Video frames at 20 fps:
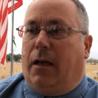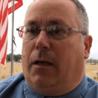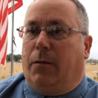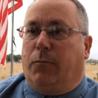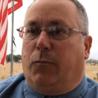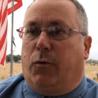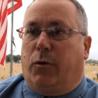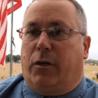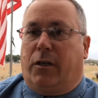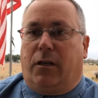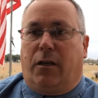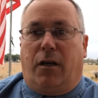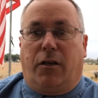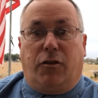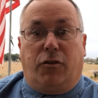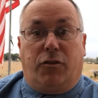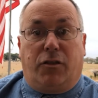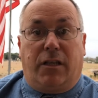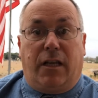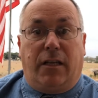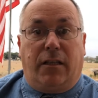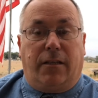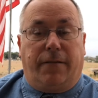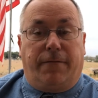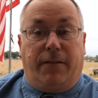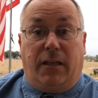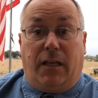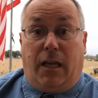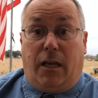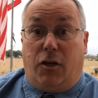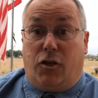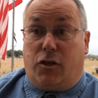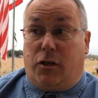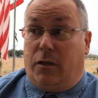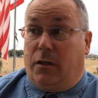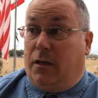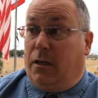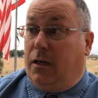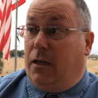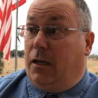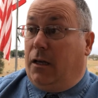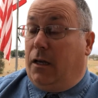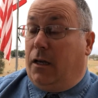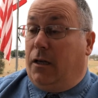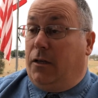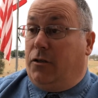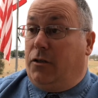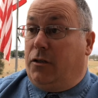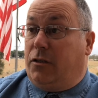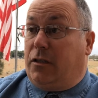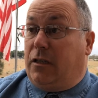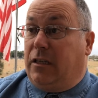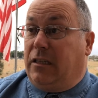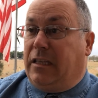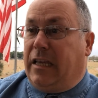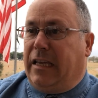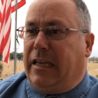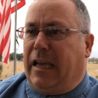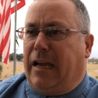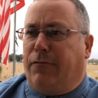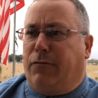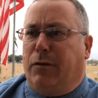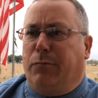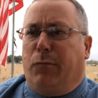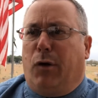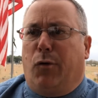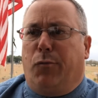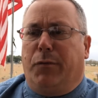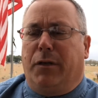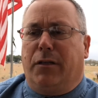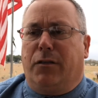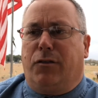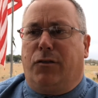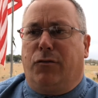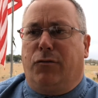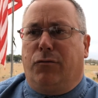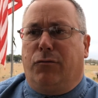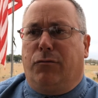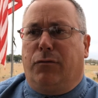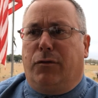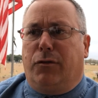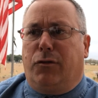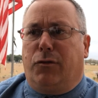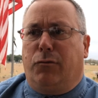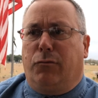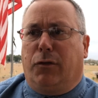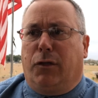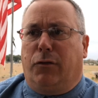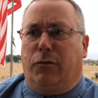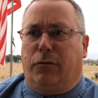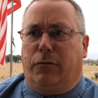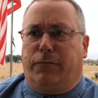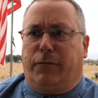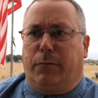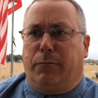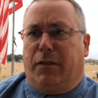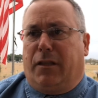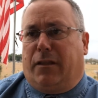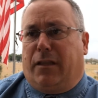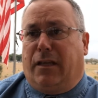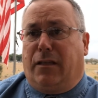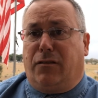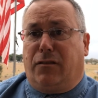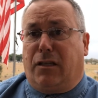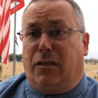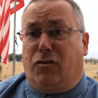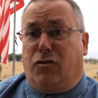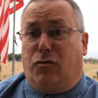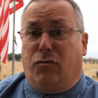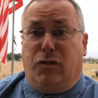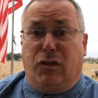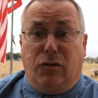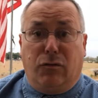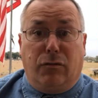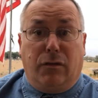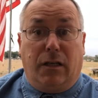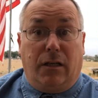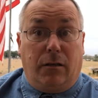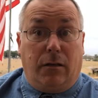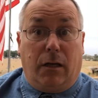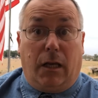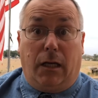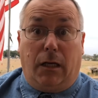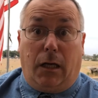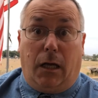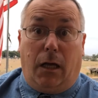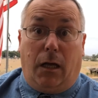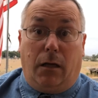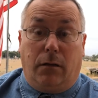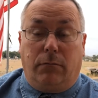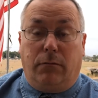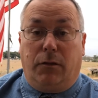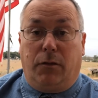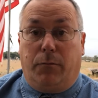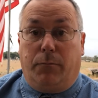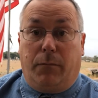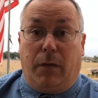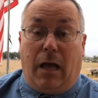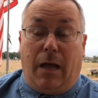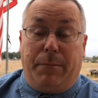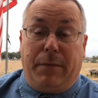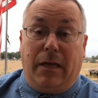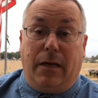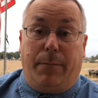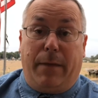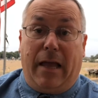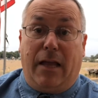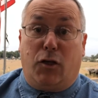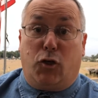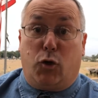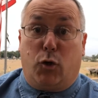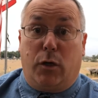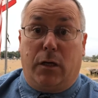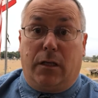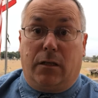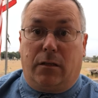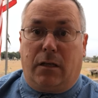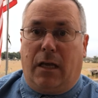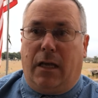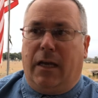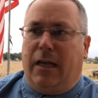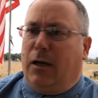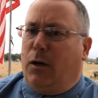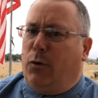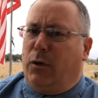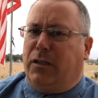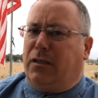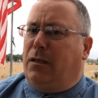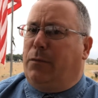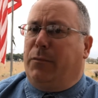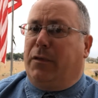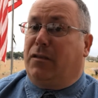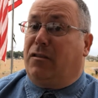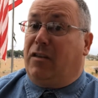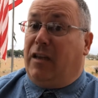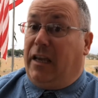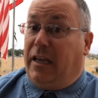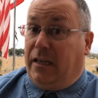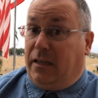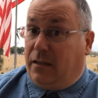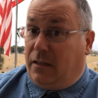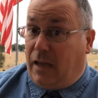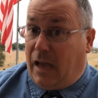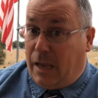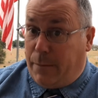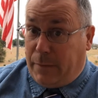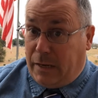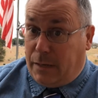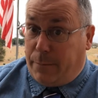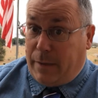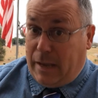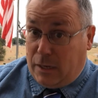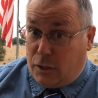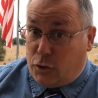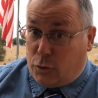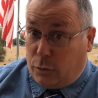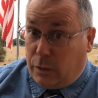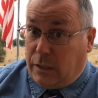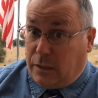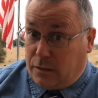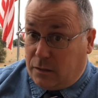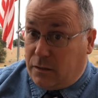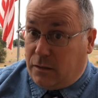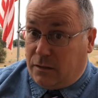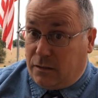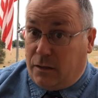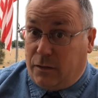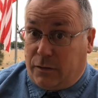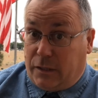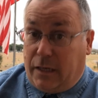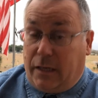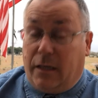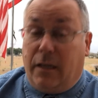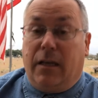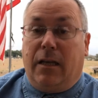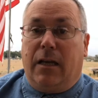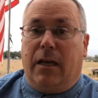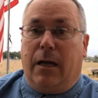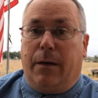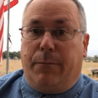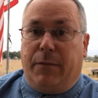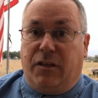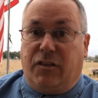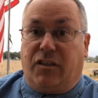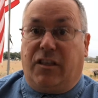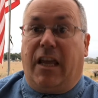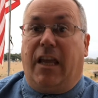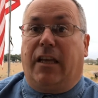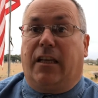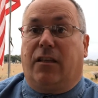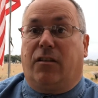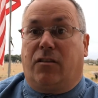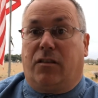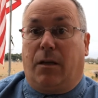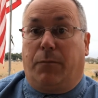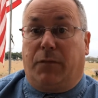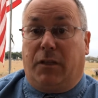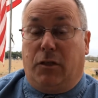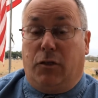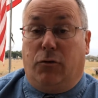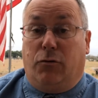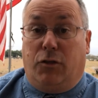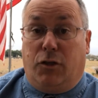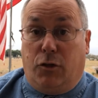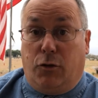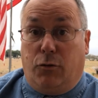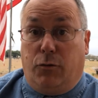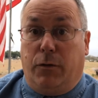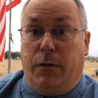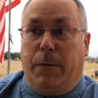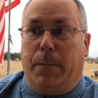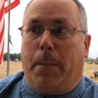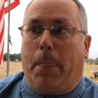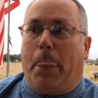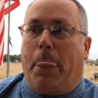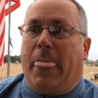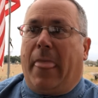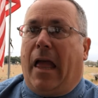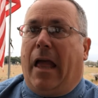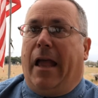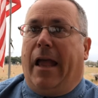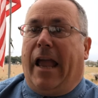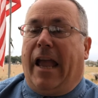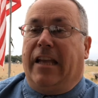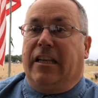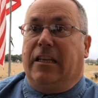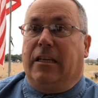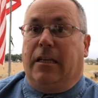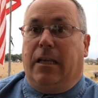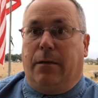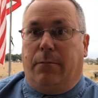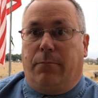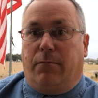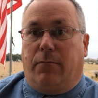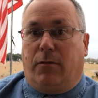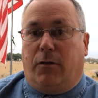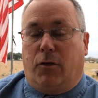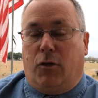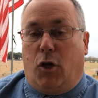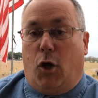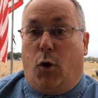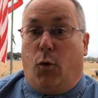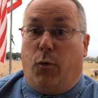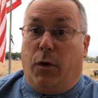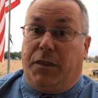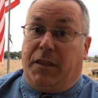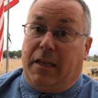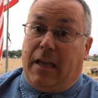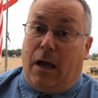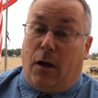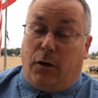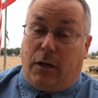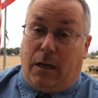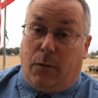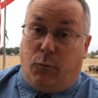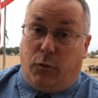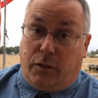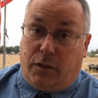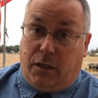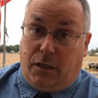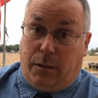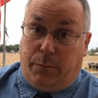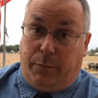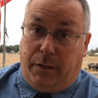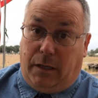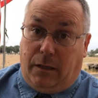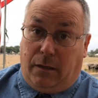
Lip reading: working on your sanctification, just to take every moment to learn from the things that you do, that you're like, I made a bad choice. It wasn't a mistake. I made a bad choice. Okay. A mistake is something you do and you didn't know what the outcome was going to be.